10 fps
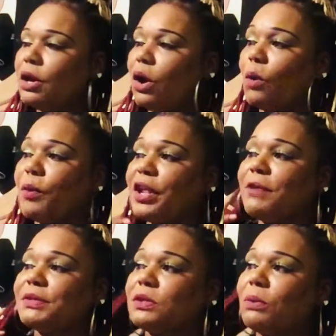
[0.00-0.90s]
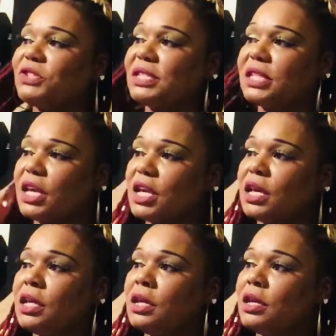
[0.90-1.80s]
or whatever. So I'm just
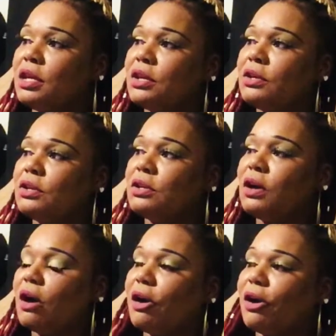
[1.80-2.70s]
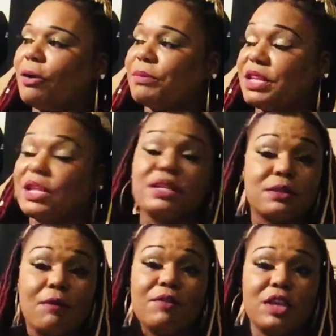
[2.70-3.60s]
saying, it is
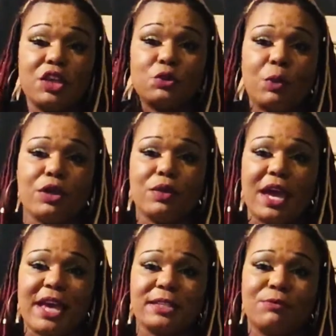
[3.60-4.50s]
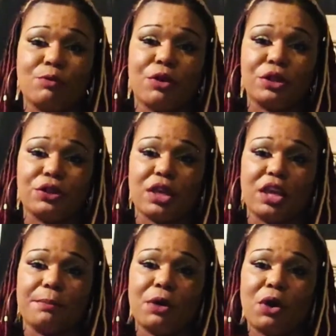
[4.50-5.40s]
on VH1, you guys, if you want to look
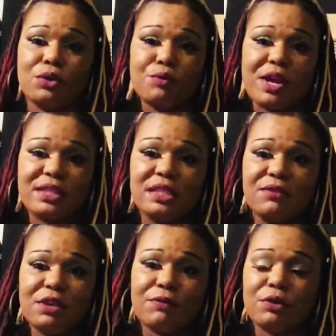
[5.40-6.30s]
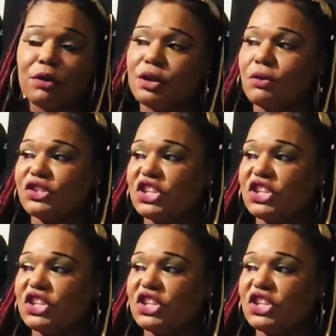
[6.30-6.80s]
at it. But on DirecTV, if you don't know the